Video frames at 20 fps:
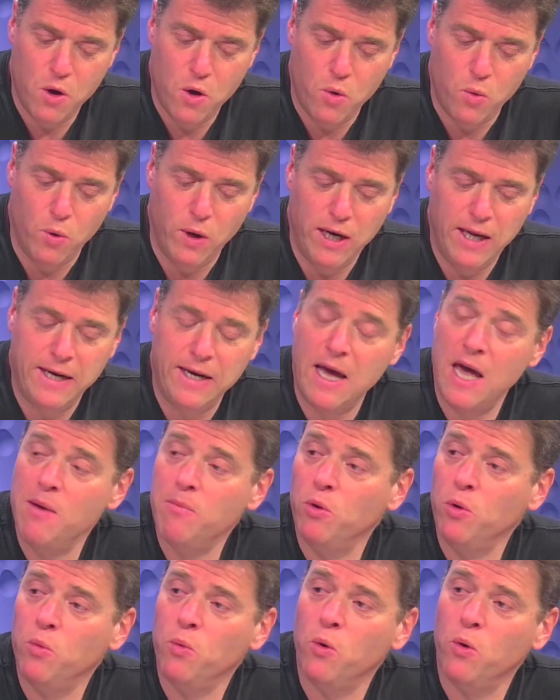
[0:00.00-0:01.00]
will
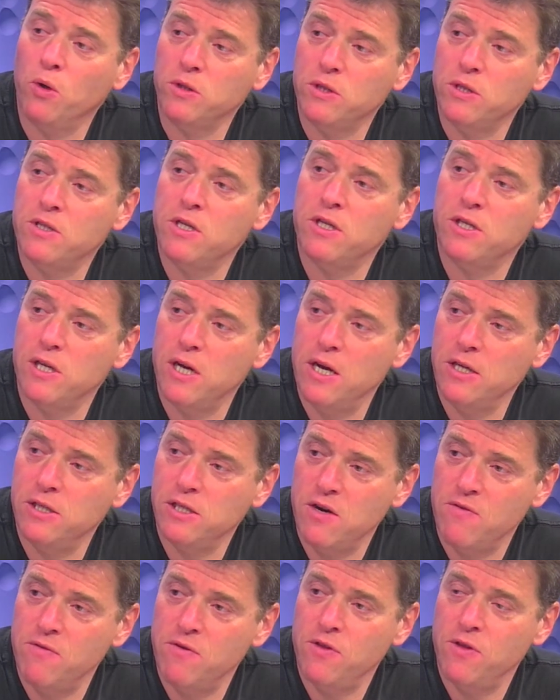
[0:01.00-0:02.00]
enable water to change
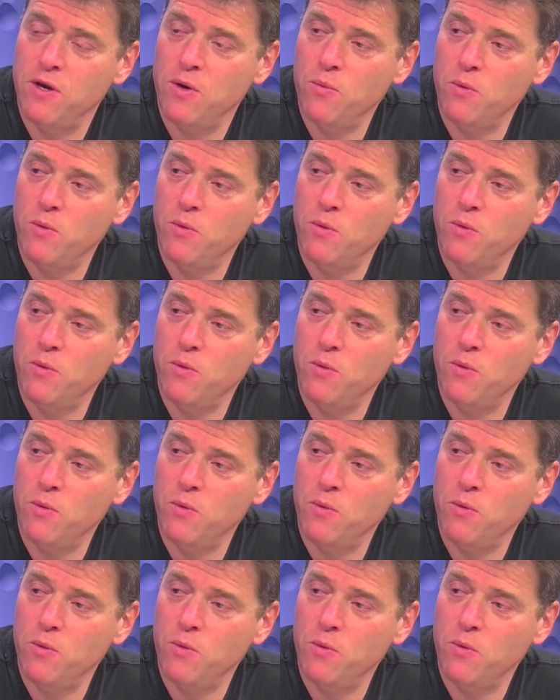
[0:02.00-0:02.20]
everything?